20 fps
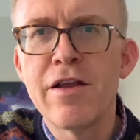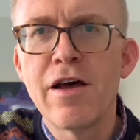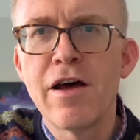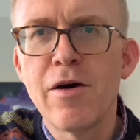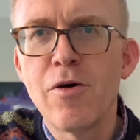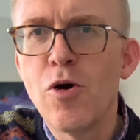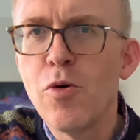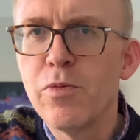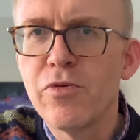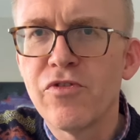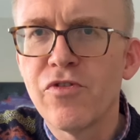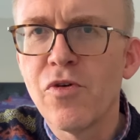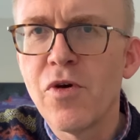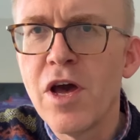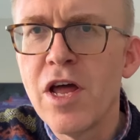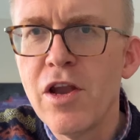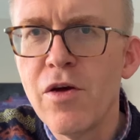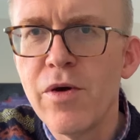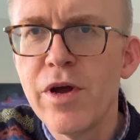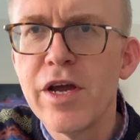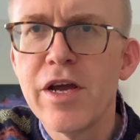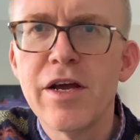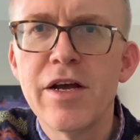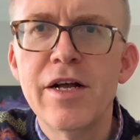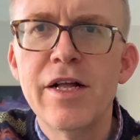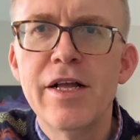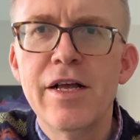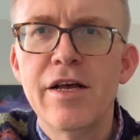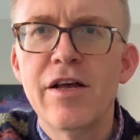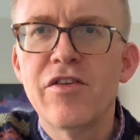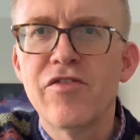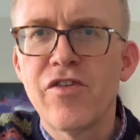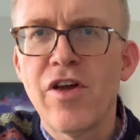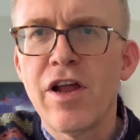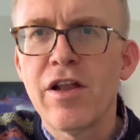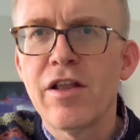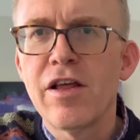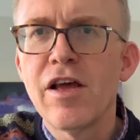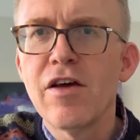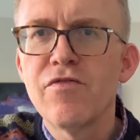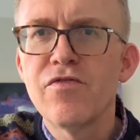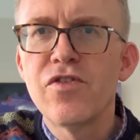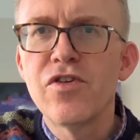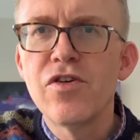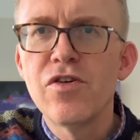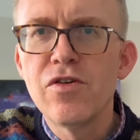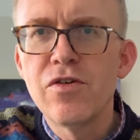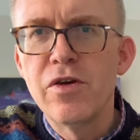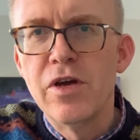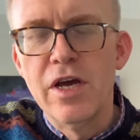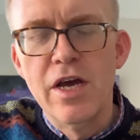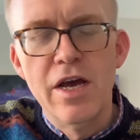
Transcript: I hope so, anyway. Certainly a few.